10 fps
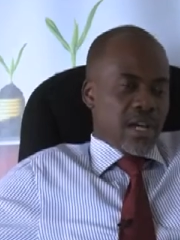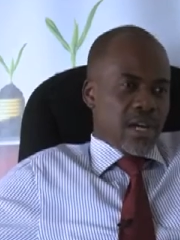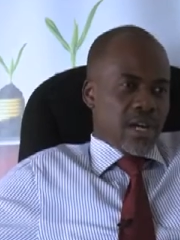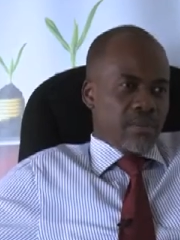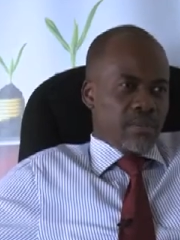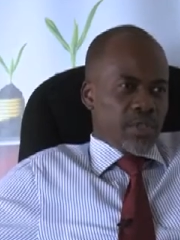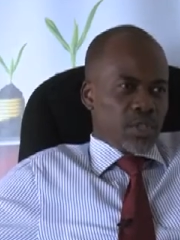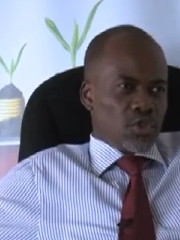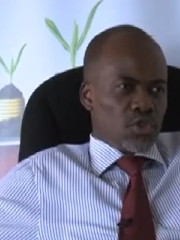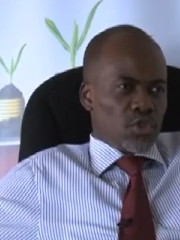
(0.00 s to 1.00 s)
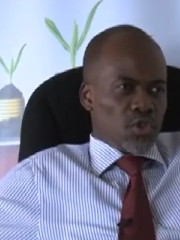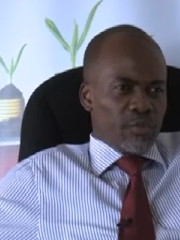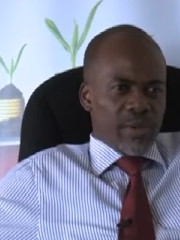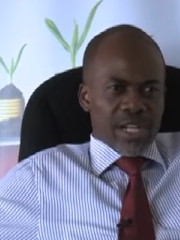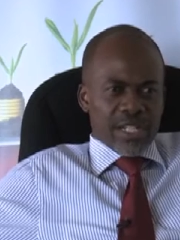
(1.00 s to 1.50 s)
Um, the total stock
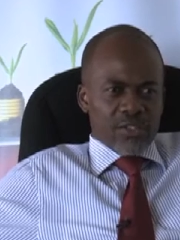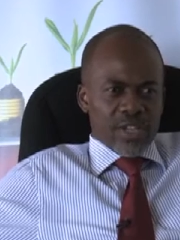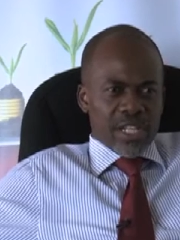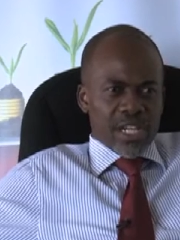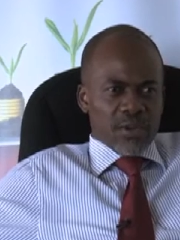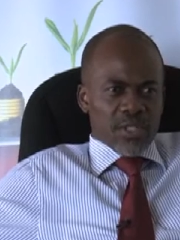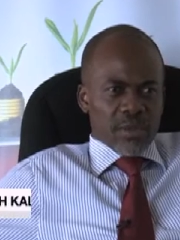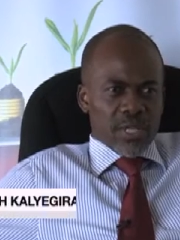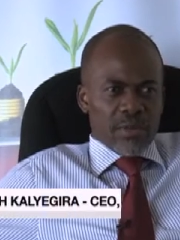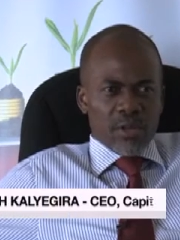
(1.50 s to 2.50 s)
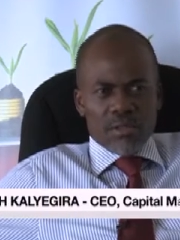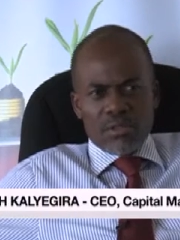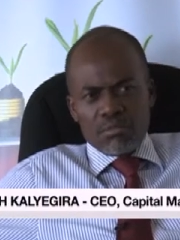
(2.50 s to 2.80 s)
of bank debt right now is about